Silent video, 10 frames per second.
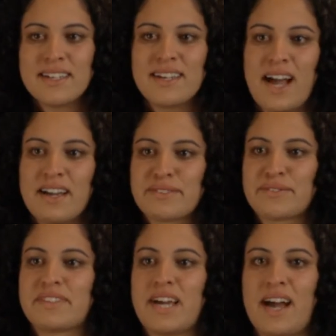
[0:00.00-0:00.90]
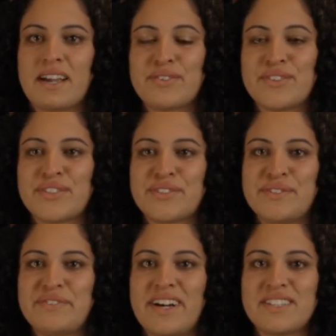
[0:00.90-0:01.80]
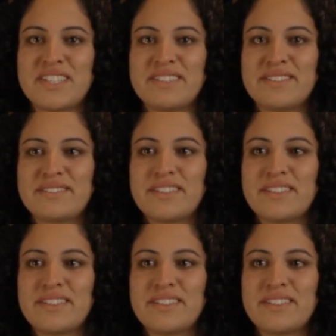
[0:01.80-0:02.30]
I saw that I couldn't do it without Jesus.